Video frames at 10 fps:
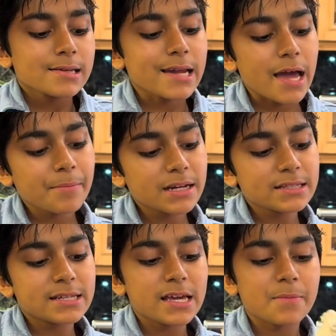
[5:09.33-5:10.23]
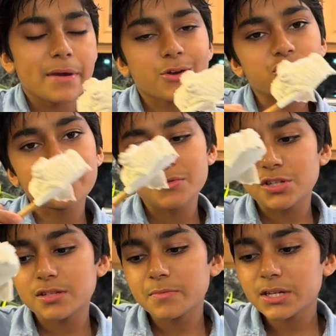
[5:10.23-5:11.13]
Now I'm going to take my cream
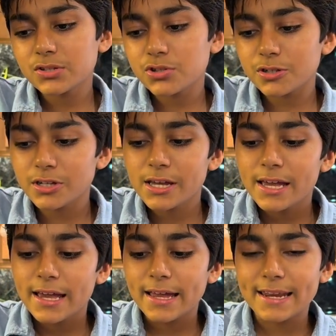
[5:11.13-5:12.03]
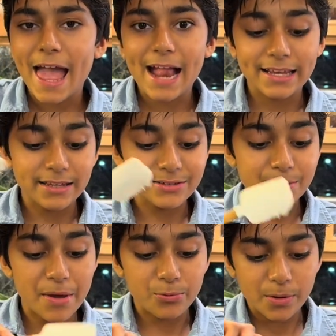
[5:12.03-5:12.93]
cheese mixture and add it
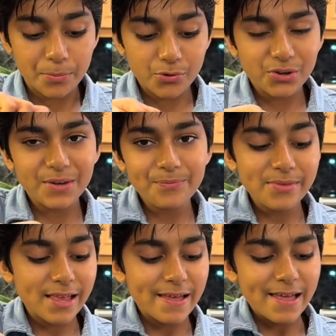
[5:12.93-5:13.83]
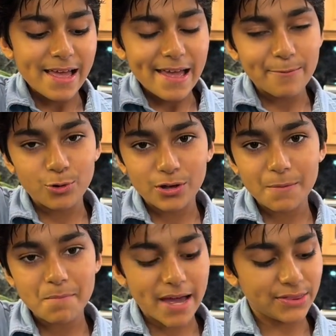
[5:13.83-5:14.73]
into my whipped cream, and we'll
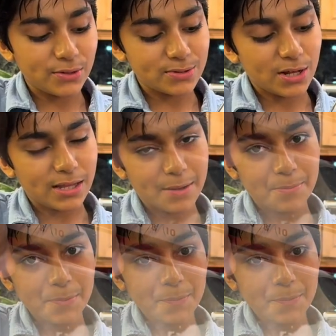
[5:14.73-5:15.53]
combine those all up.